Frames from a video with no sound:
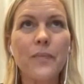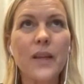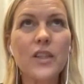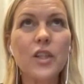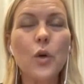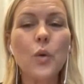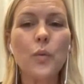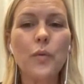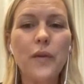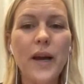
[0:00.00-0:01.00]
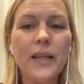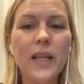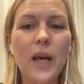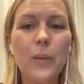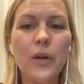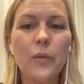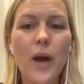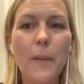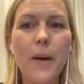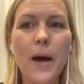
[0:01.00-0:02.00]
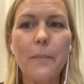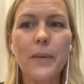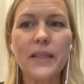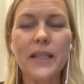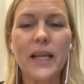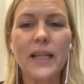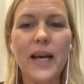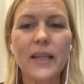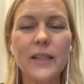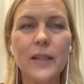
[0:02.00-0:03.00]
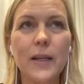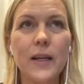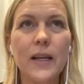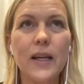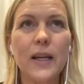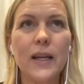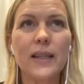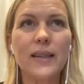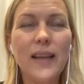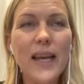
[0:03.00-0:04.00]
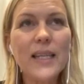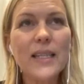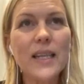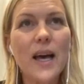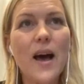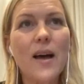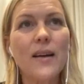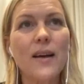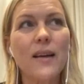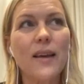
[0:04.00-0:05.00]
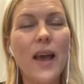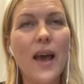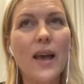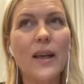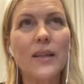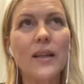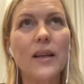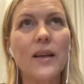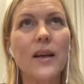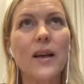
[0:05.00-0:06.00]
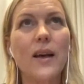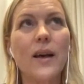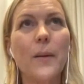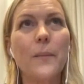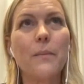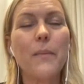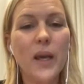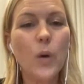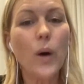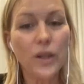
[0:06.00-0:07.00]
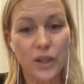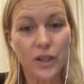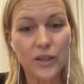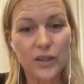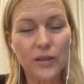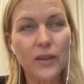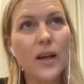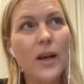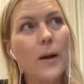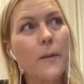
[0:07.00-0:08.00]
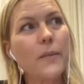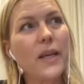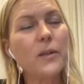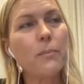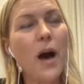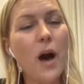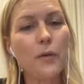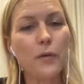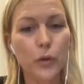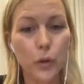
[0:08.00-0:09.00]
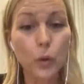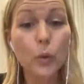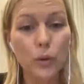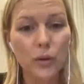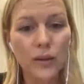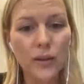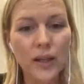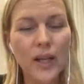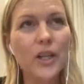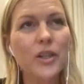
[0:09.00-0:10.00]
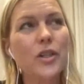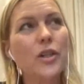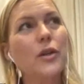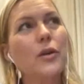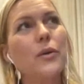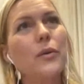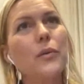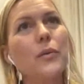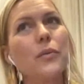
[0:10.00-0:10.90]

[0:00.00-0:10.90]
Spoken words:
So finally, I want to wrap up by saying that data can make wonders. It's a powerful tool to